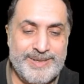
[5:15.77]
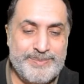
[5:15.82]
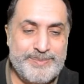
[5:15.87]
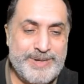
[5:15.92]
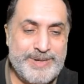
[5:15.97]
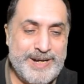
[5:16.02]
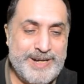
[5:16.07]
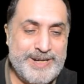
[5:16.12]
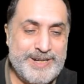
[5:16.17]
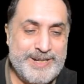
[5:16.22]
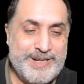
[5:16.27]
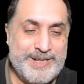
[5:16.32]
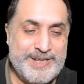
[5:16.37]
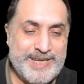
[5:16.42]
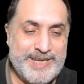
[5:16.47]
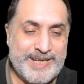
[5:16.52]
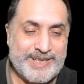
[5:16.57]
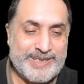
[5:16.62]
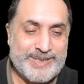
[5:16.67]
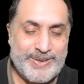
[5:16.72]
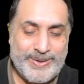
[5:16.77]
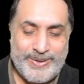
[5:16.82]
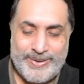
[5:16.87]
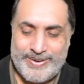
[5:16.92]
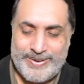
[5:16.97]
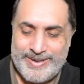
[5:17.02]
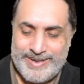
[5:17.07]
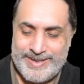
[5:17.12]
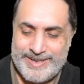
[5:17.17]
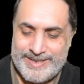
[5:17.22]
Brendan Tech
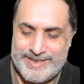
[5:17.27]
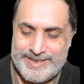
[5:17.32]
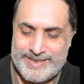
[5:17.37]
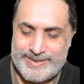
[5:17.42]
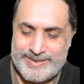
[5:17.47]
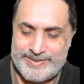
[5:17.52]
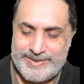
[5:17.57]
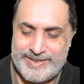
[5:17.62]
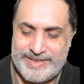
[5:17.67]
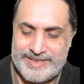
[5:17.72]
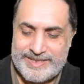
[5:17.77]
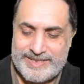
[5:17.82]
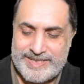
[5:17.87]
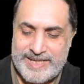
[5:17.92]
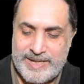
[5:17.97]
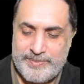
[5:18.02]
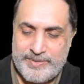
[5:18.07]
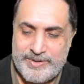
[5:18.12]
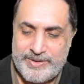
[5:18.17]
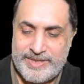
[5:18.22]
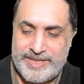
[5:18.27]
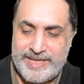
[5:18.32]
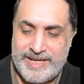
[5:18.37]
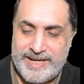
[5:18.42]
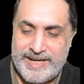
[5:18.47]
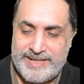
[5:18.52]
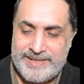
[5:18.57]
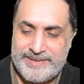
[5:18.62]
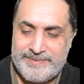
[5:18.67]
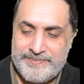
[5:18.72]
Talk. So I'll tap on
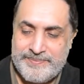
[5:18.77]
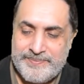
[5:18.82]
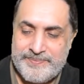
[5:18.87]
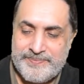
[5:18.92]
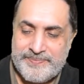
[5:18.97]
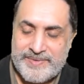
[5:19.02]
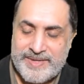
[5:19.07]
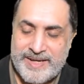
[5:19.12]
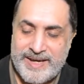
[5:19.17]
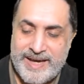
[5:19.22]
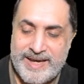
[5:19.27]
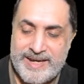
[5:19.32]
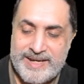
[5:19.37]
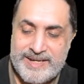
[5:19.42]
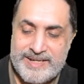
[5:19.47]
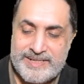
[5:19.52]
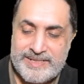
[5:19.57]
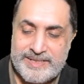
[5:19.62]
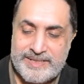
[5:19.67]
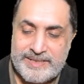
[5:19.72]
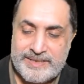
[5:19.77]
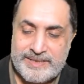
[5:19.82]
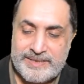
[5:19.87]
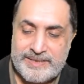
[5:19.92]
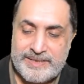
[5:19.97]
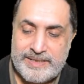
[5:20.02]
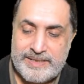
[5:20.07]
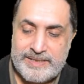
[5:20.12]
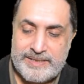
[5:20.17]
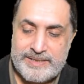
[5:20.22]
that and
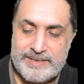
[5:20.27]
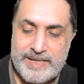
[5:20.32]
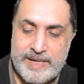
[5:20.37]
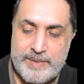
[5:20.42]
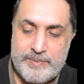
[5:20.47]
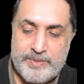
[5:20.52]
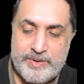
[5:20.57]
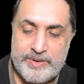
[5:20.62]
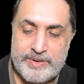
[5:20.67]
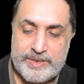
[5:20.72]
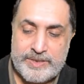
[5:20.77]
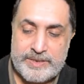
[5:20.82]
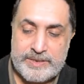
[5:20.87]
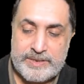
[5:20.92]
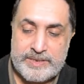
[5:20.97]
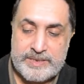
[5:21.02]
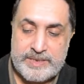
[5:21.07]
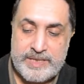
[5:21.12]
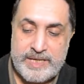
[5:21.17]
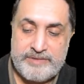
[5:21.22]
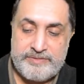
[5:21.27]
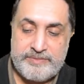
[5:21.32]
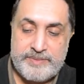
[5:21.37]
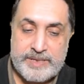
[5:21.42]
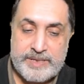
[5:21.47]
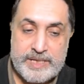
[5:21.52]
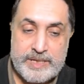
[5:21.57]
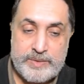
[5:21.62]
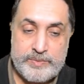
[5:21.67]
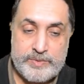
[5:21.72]
then tap on the save
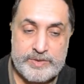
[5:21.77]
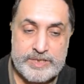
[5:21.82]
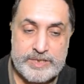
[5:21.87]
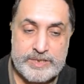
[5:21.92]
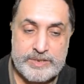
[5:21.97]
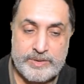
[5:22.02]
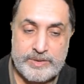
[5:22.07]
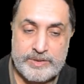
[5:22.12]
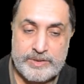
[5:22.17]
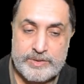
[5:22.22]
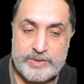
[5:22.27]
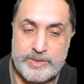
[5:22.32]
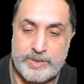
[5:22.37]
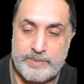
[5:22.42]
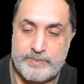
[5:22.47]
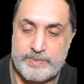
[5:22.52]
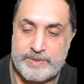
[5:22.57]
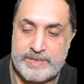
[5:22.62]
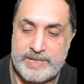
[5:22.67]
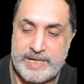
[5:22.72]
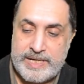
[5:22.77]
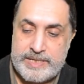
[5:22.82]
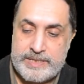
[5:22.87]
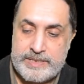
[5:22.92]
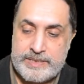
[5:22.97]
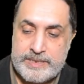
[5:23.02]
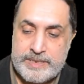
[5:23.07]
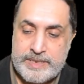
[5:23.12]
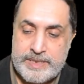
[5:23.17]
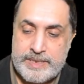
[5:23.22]
button, which is on top
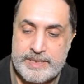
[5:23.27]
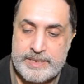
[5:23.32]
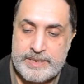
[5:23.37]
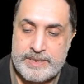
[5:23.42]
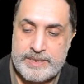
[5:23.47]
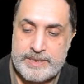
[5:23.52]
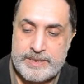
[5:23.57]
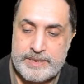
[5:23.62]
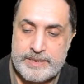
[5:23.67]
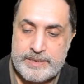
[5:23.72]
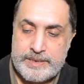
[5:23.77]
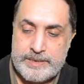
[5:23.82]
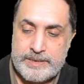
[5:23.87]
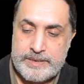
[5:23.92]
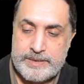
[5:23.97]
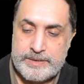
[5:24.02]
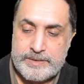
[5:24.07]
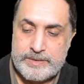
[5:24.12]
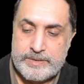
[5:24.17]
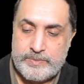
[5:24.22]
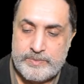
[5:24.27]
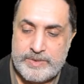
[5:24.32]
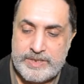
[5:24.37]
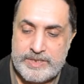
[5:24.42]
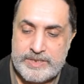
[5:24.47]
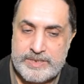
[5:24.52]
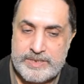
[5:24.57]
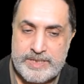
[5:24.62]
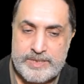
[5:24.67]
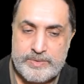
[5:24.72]
right. So
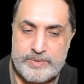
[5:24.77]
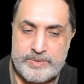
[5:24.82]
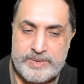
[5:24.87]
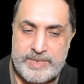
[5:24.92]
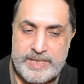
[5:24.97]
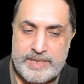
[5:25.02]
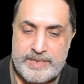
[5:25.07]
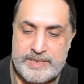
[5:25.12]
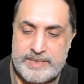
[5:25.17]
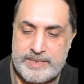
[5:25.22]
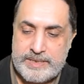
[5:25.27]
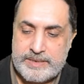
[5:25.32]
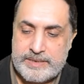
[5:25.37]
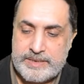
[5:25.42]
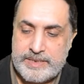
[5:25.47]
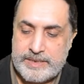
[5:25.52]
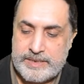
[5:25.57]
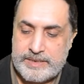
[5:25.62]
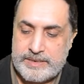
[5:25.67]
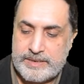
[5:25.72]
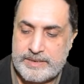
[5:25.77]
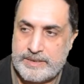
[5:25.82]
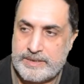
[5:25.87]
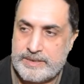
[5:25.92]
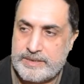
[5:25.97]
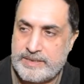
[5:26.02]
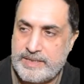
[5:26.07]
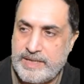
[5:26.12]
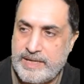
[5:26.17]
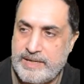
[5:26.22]
once I do that, this gets
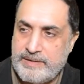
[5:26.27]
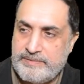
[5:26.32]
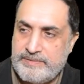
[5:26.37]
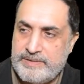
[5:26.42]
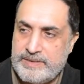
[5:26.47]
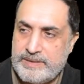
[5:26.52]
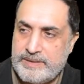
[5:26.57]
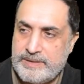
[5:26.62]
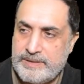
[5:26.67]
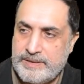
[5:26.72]
saved,